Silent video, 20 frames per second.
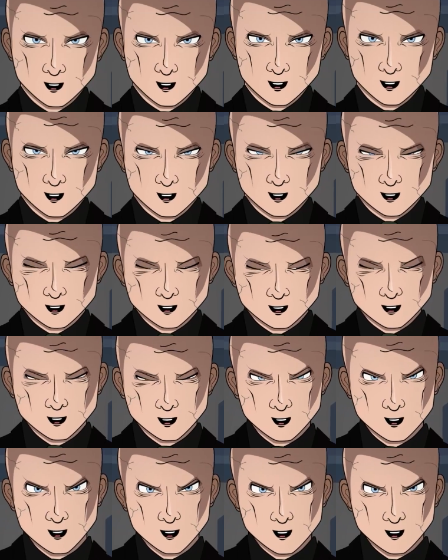His smile
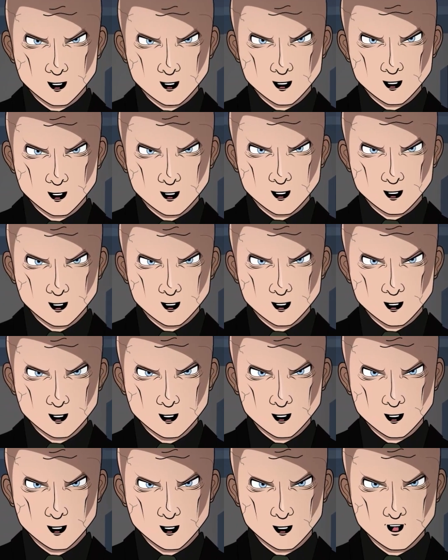gets wider.
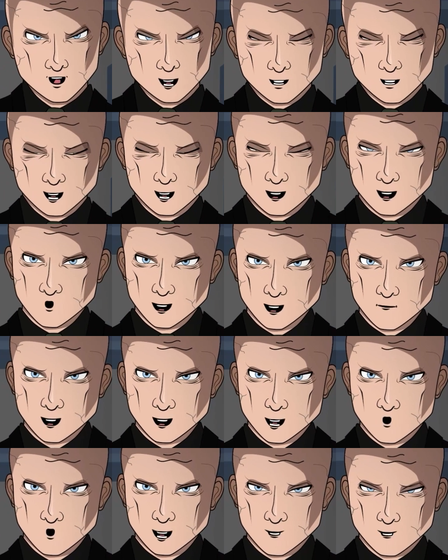Let's you and me
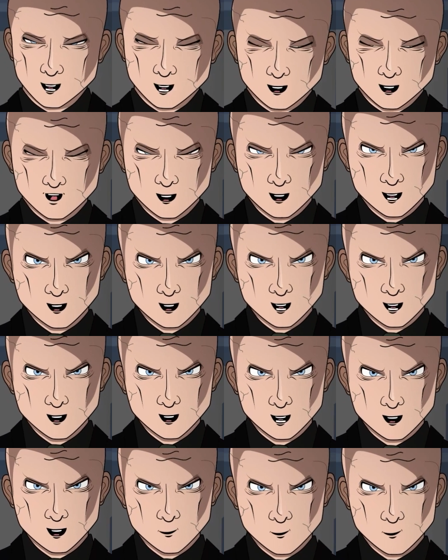go for a little
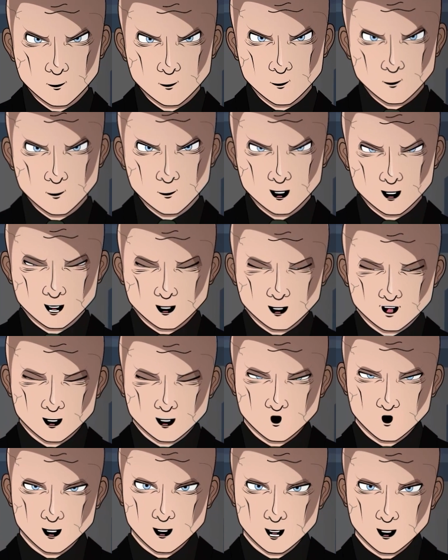ride. Angelo
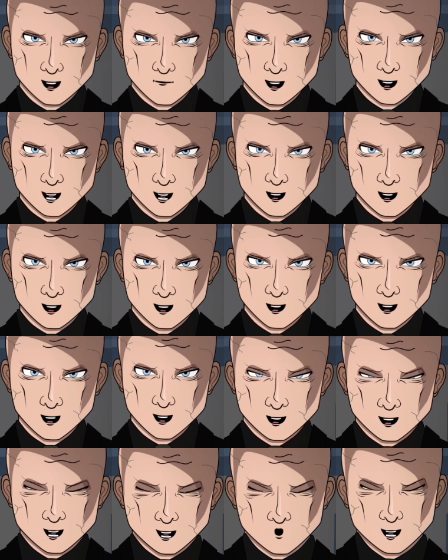won't mind.
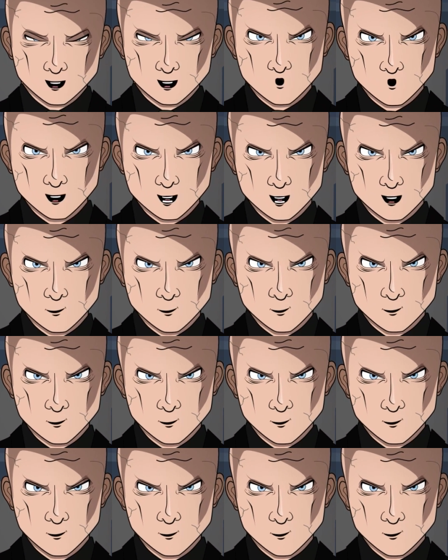I know he won't.